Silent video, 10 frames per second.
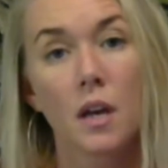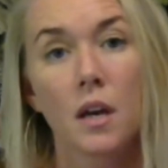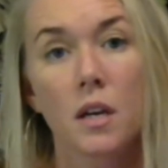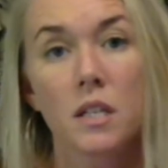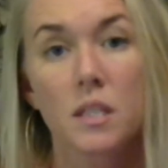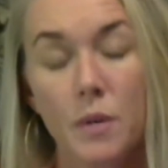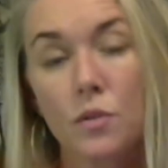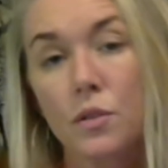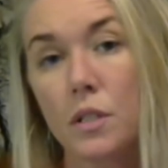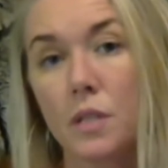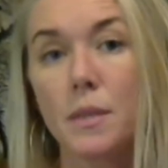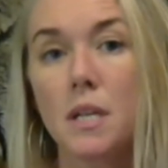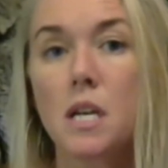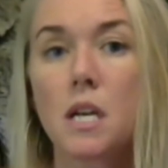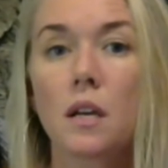spiritually
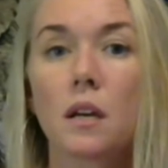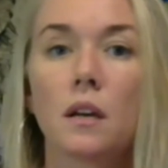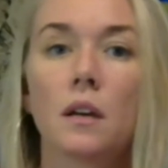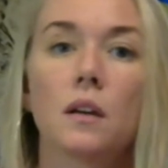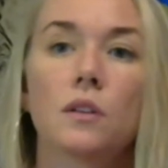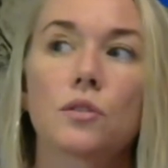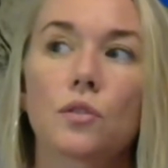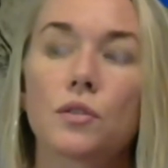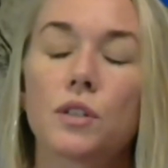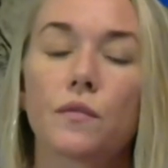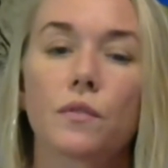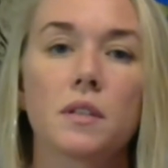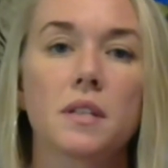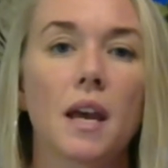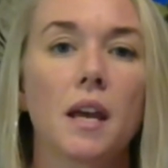speaking, searching for
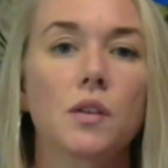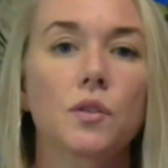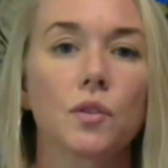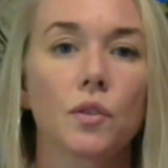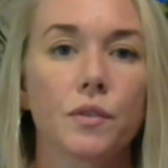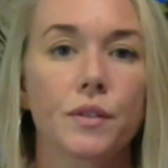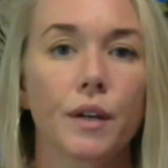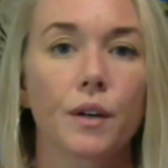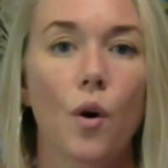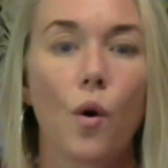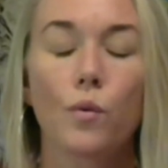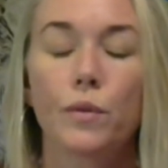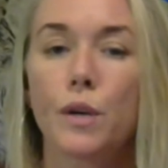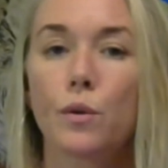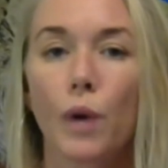this answer, this like
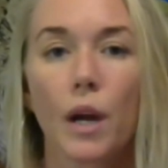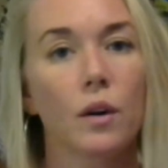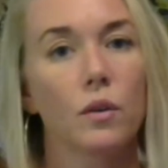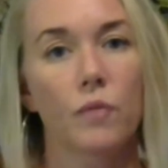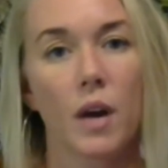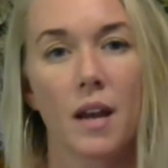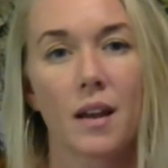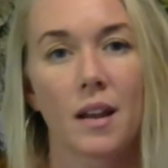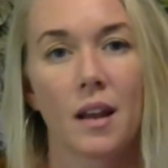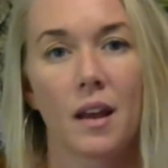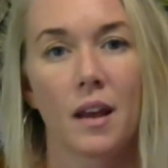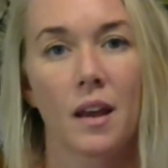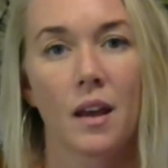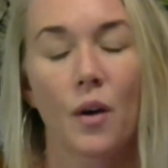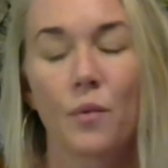holy grail, right?
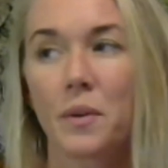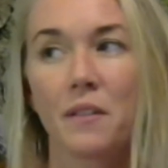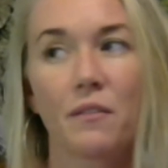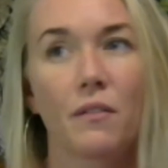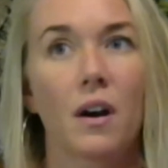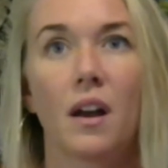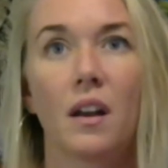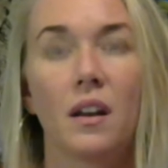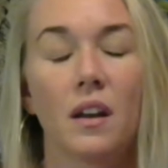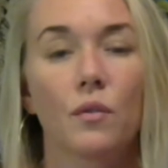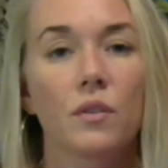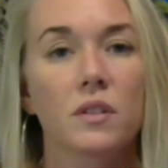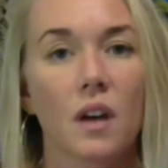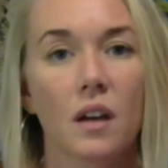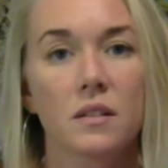Only to find it
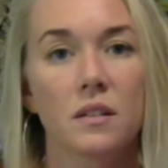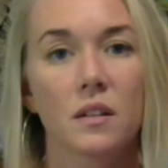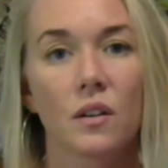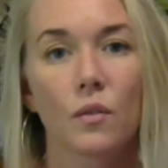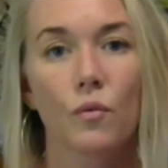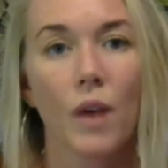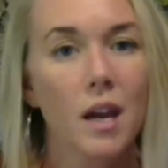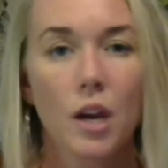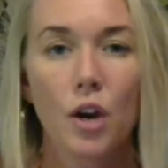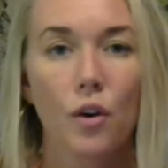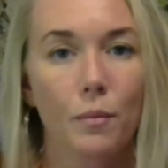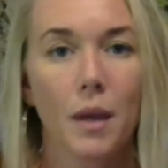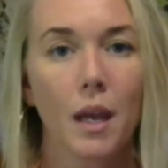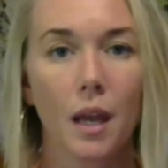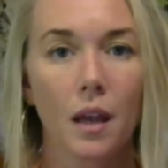resides right here in
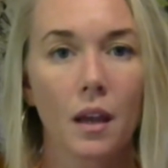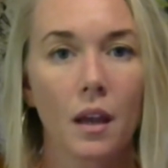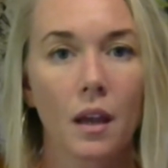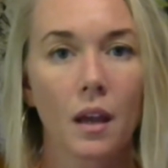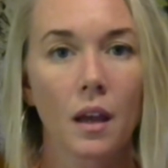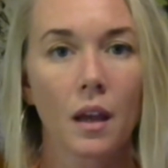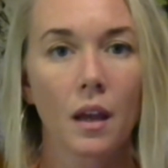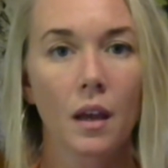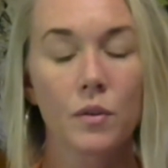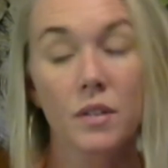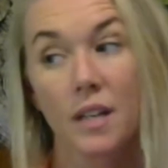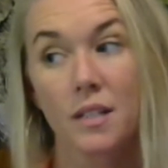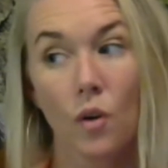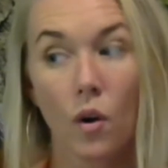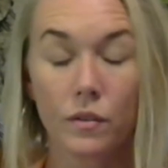me. It resides
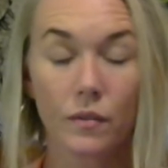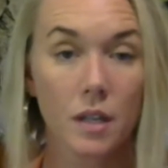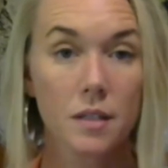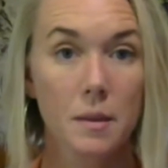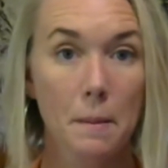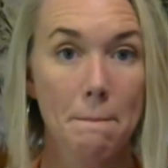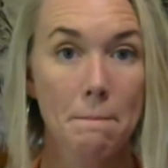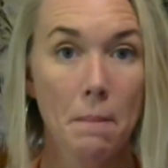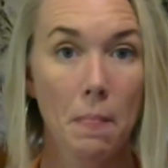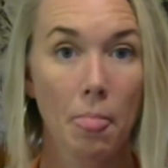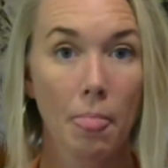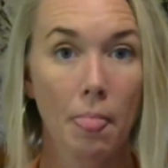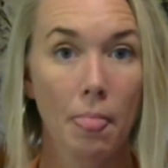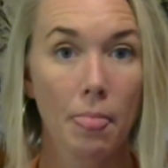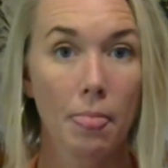in all of us.
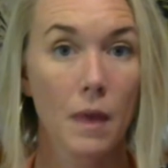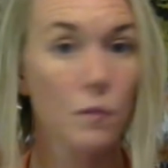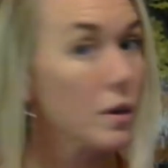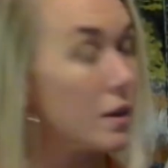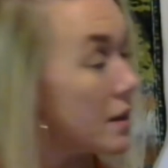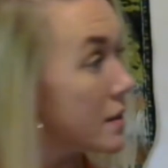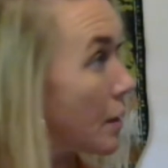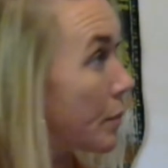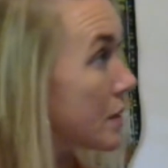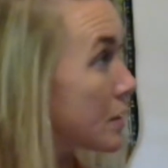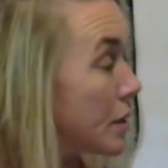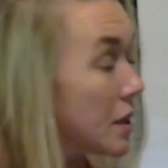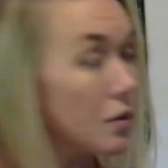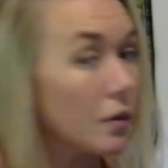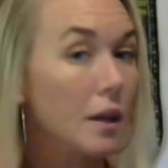And really, it's up in this
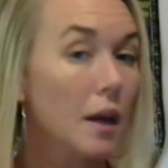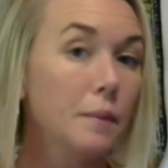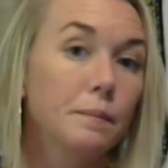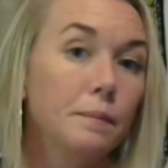pineal gland.